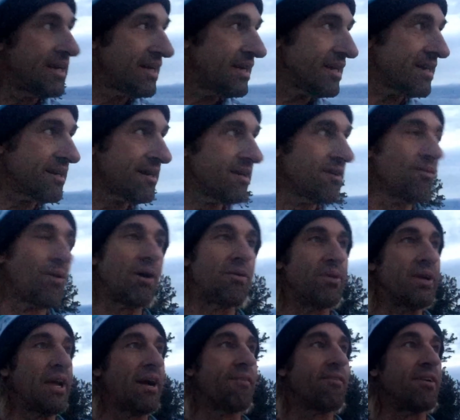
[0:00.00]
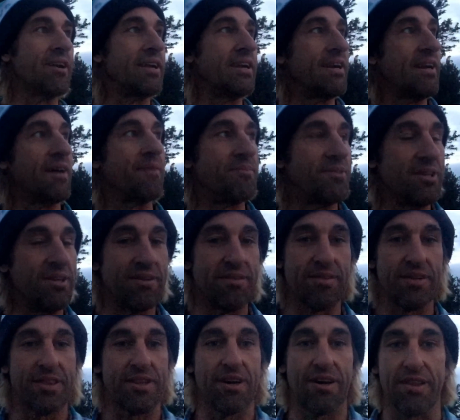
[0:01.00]
I don't know what we ever ended up doing
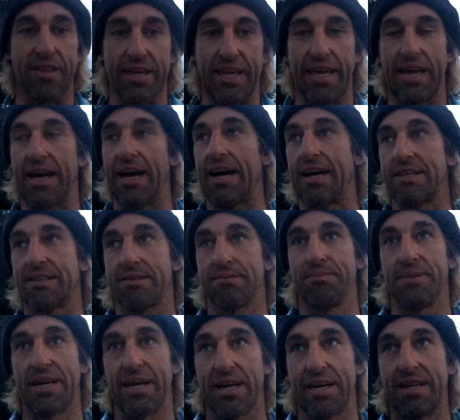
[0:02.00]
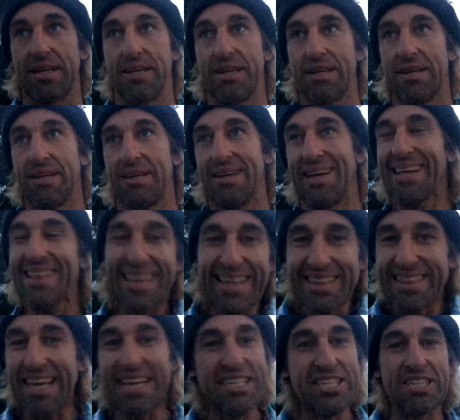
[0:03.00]
with all the cats, man. I think
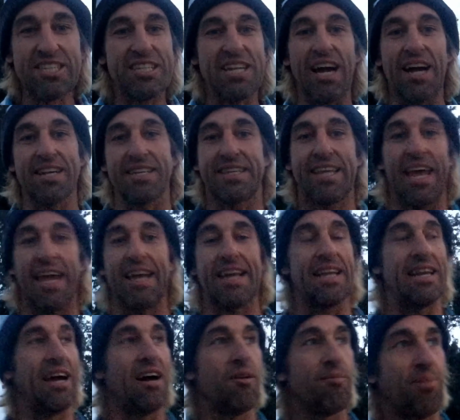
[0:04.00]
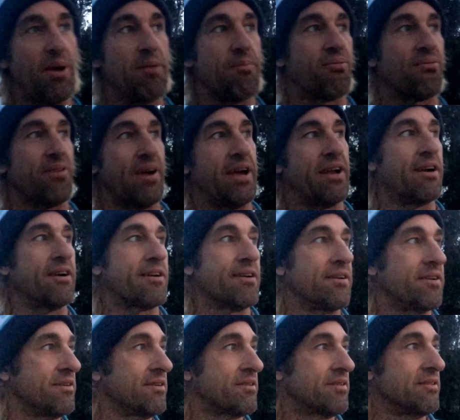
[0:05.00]
they just got taken out by
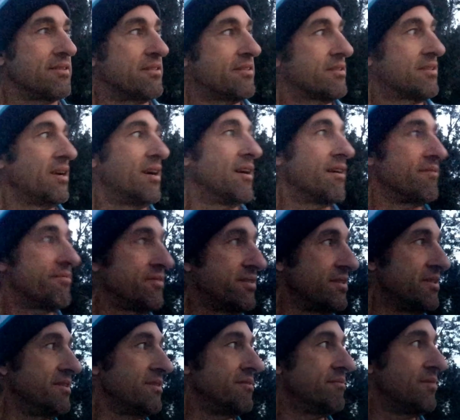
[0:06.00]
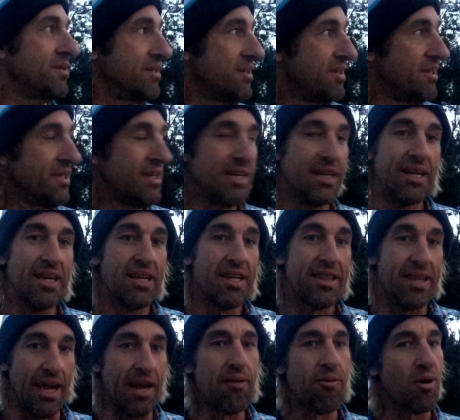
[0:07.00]
predators and stuff, dude. But
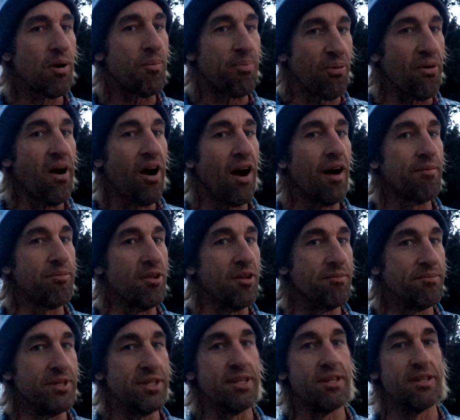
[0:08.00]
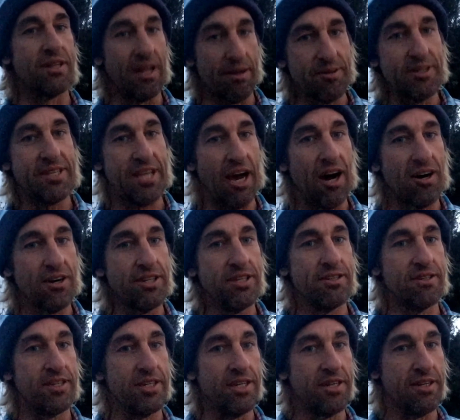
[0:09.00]
they were a problem, dude. Let me tell
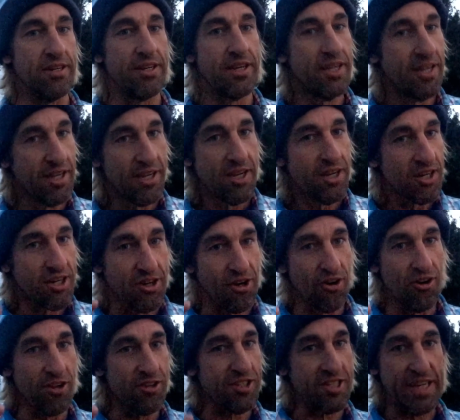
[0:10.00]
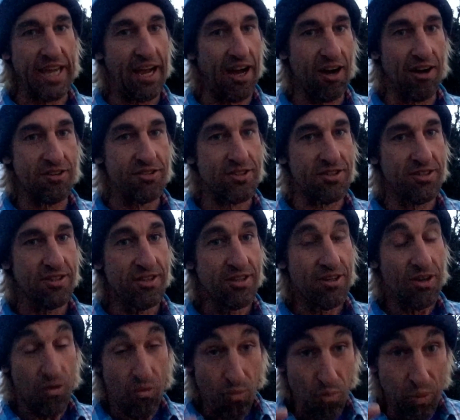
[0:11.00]
you, dude. Girl Scouts
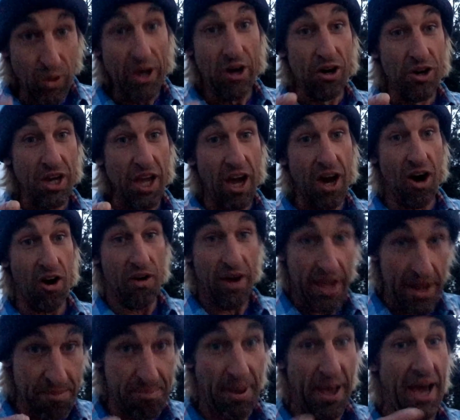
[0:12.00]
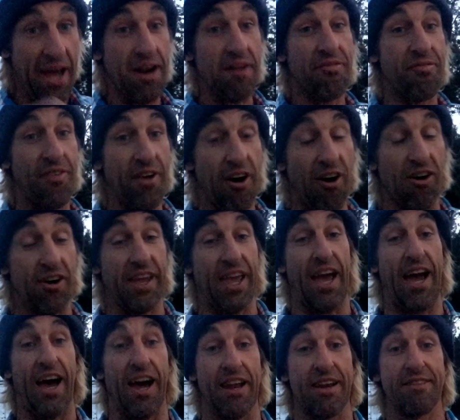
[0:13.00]
will go and pet a feral
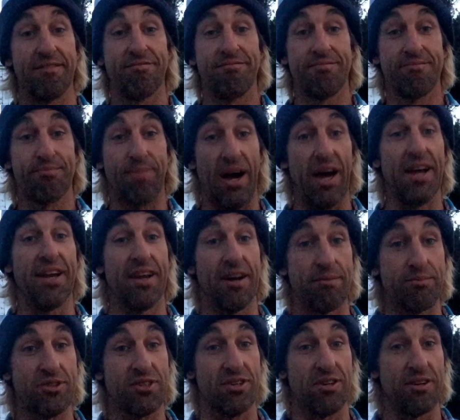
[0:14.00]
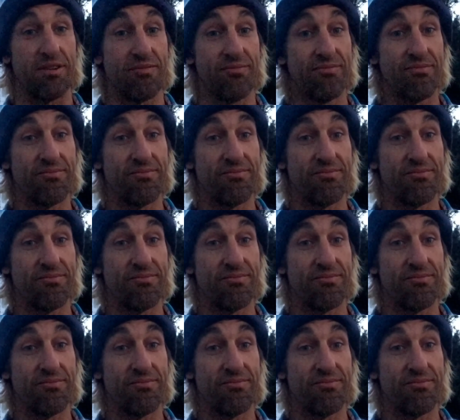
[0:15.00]
cat by a dumpster,